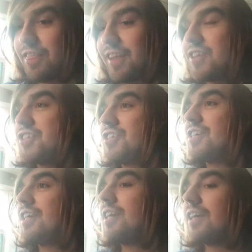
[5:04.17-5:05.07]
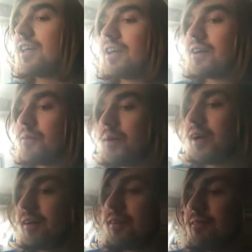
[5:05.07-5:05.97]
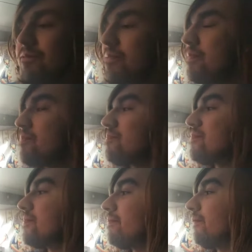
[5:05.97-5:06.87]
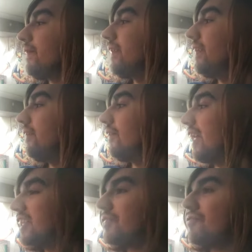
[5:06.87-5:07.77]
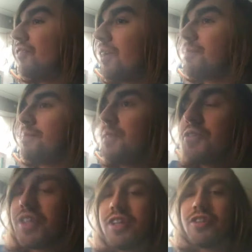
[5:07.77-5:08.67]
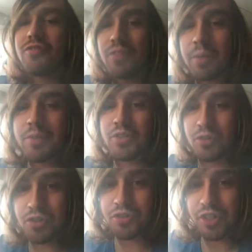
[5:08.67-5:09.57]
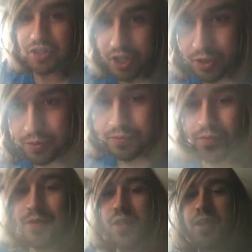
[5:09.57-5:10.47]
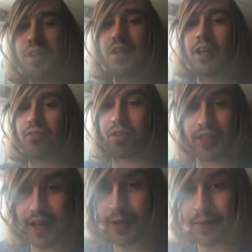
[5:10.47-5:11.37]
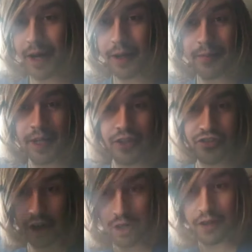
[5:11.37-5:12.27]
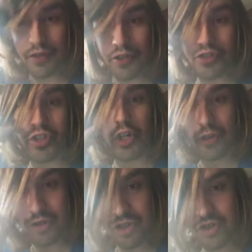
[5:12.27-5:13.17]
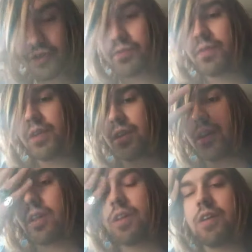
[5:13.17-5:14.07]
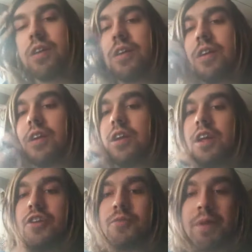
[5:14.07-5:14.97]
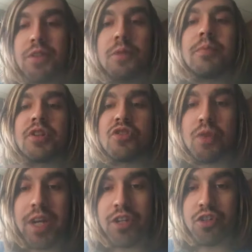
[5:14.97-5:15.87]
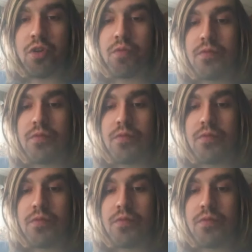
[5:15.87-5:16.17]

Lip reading: of this. Well, that's a form. Music is a form of sorcery too, if you think about it, because all of those notes is meant to persuade you.